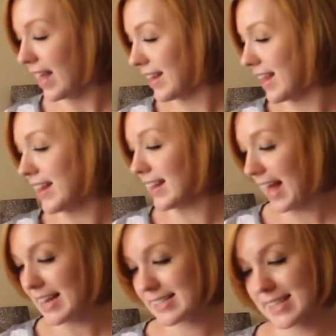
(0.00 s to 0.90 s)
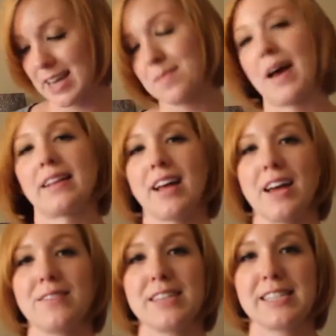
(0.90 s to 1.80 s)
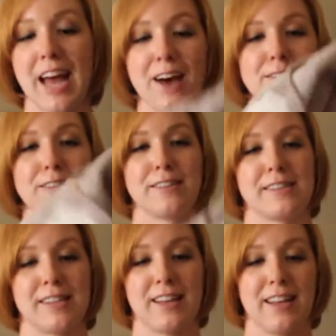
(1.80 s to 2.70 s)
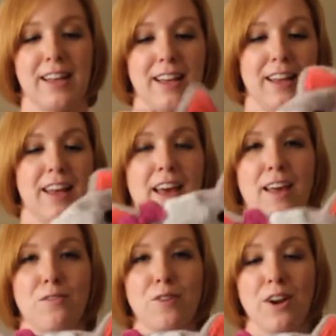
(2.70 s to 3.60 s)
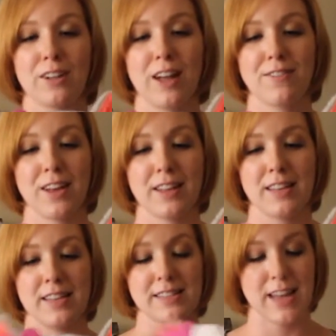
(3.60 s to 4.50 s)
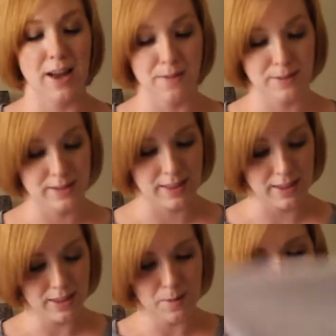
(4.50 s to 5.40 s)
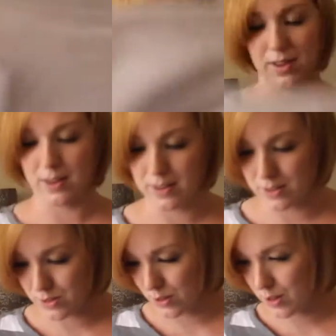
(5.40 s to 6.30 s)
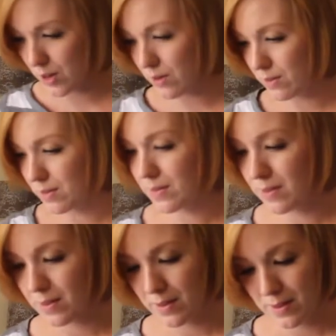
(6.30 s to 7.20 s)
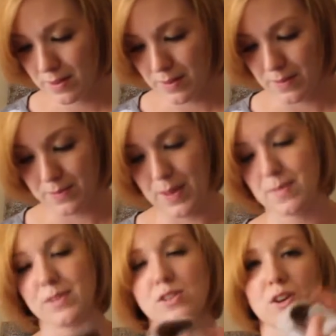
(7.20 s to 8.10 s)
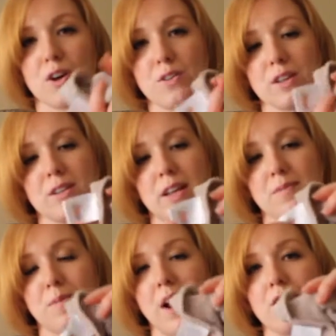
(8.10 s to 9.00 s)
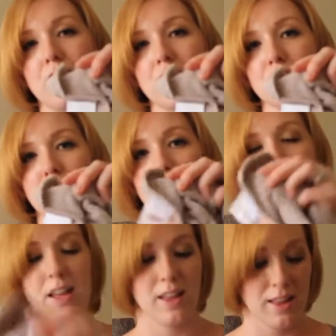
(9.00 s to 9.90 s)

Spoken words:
And then the last thing in bath time is towels. And we're loving these towels. I think they're by Circo. Yep, Circo, the brand you get at Target.